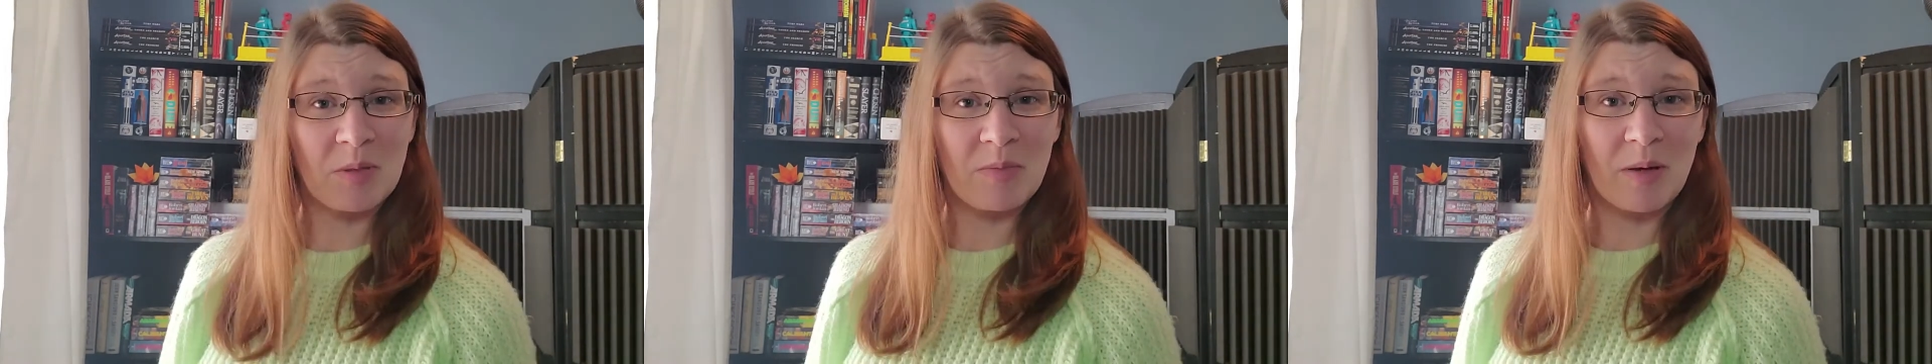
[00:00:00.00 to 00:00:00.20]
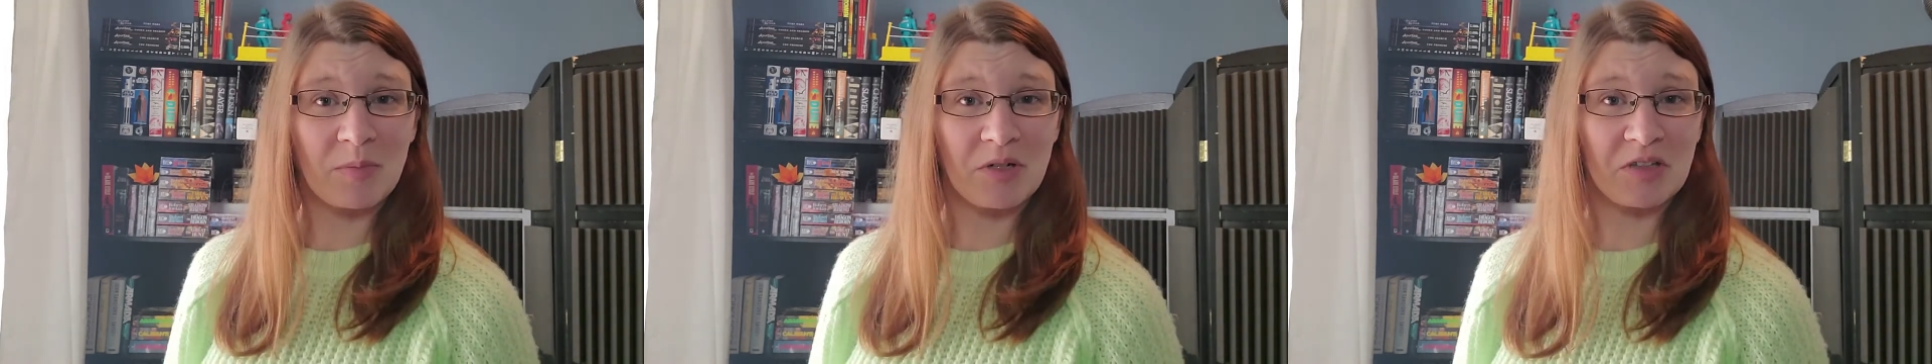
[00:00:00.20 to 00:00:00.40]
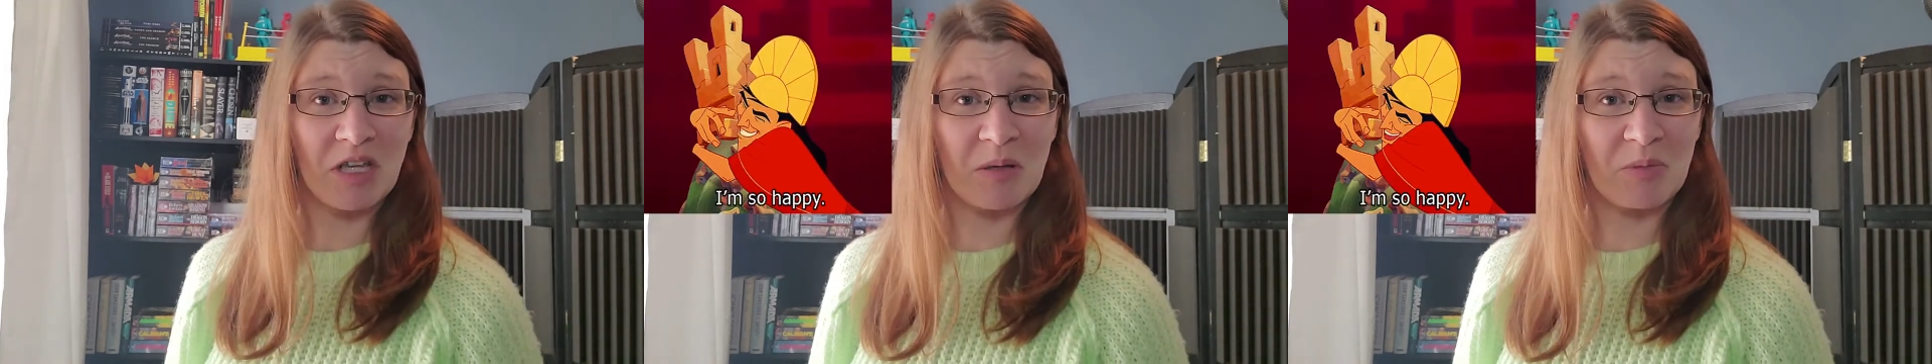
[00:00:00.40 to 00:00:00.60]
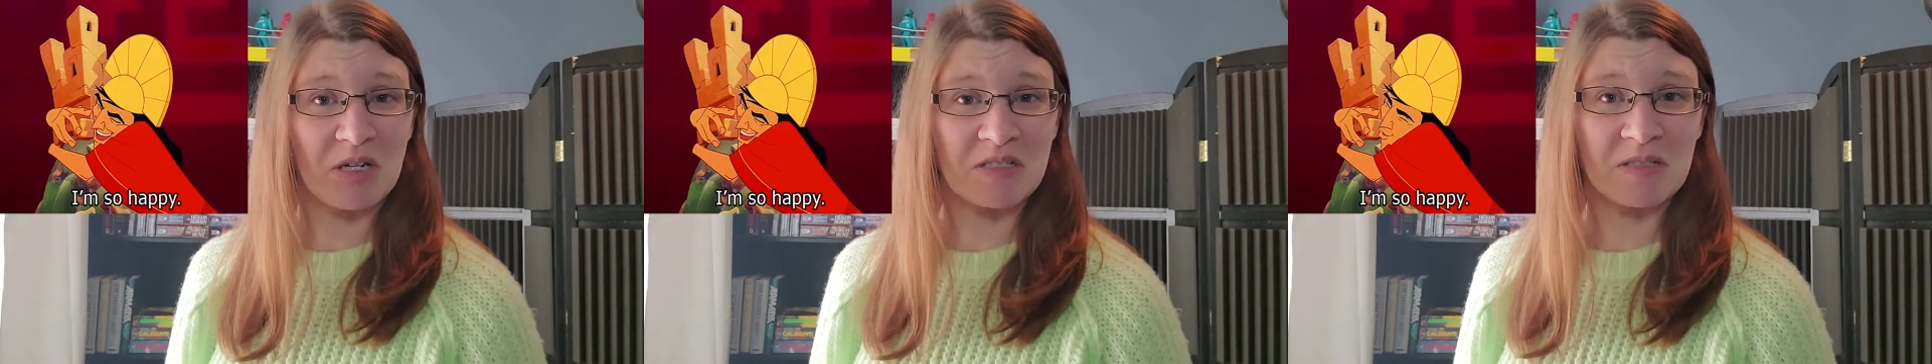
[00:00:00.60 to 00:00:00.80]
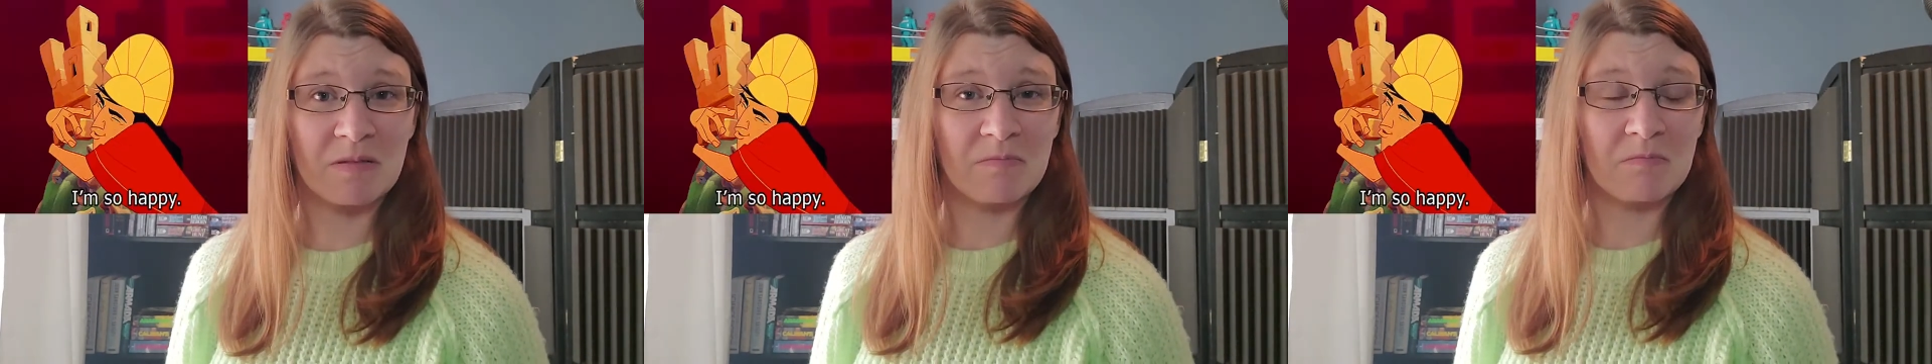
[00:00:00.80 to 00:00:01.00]
my birthday
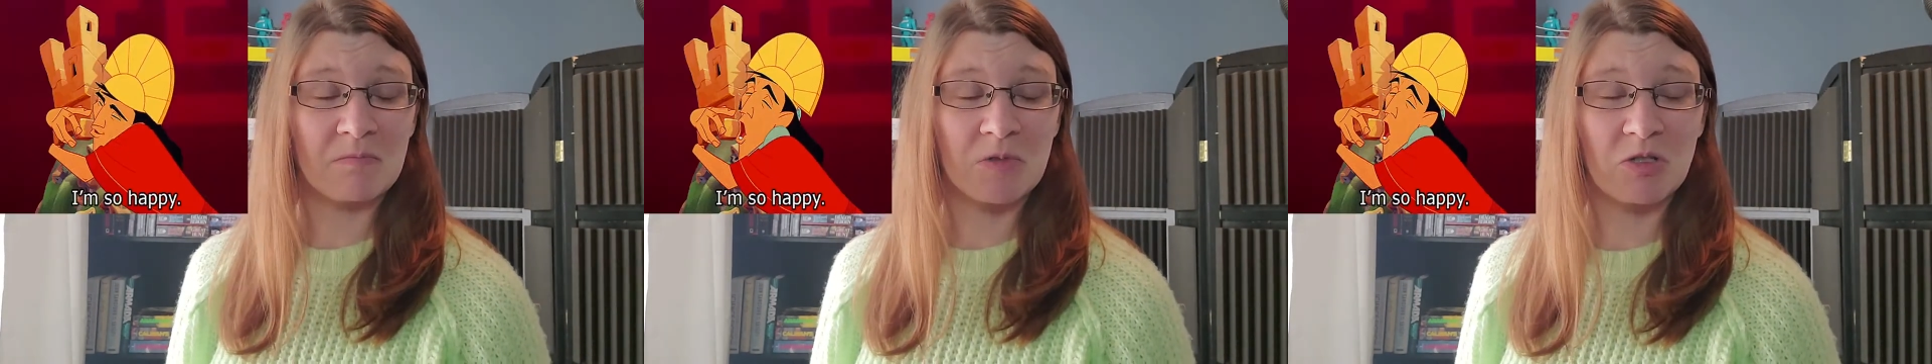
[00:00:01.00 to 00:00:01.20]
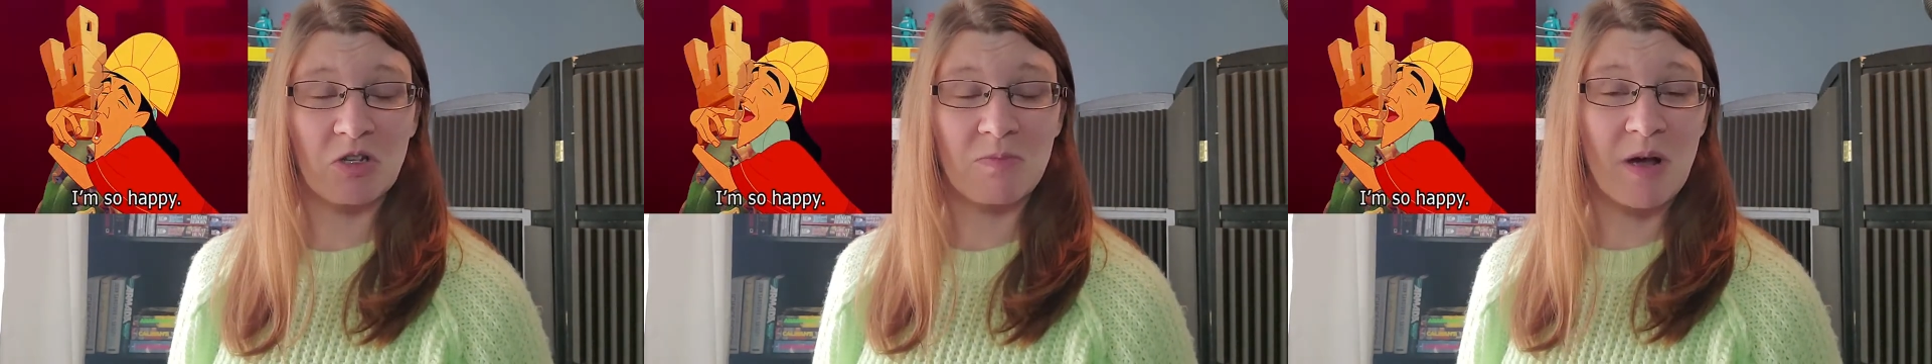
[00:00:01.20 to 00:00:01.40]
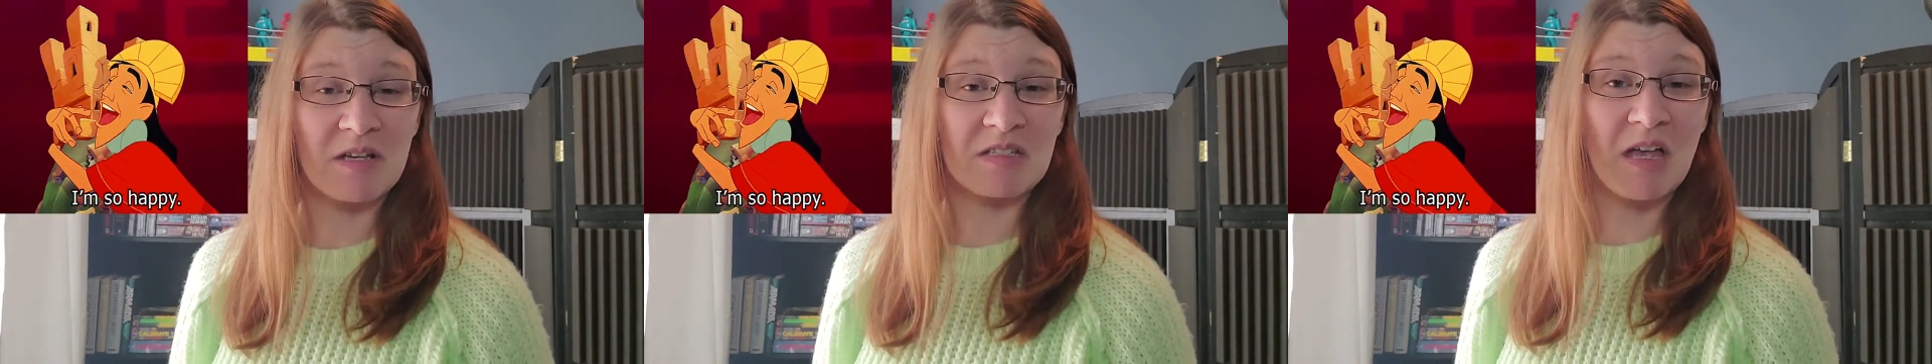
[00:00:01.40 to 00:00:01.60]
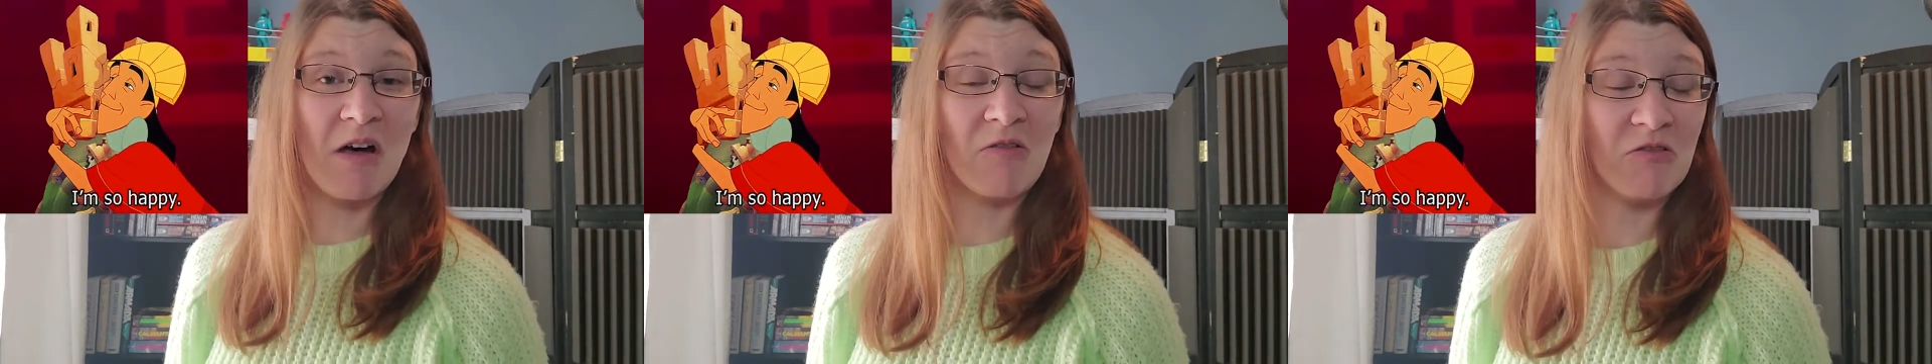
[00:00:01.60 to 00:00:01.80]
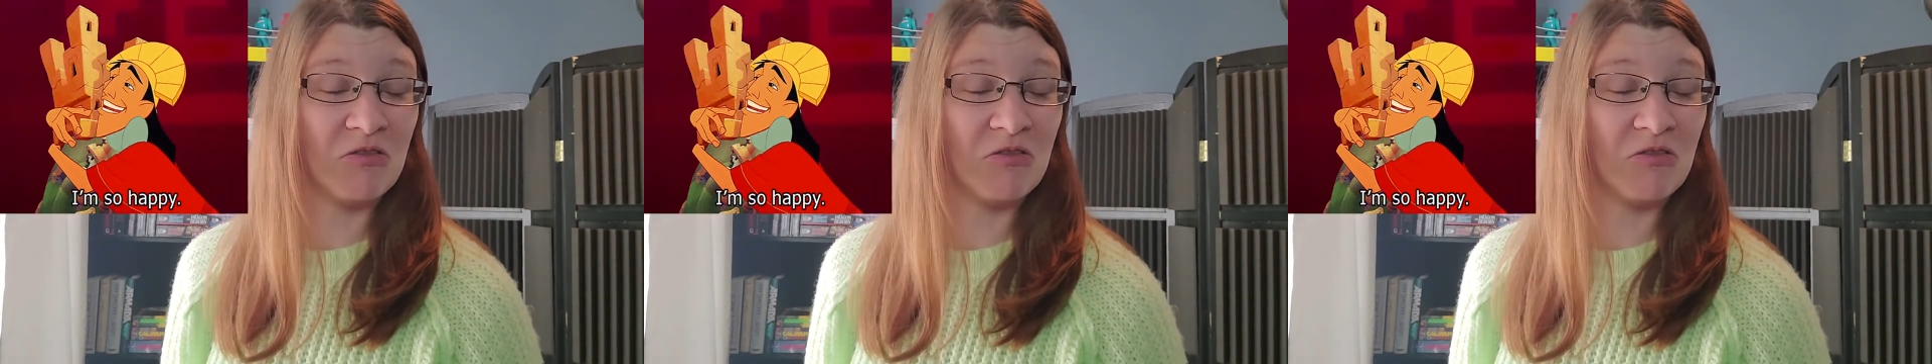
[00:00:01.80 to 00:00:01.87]
present to myself.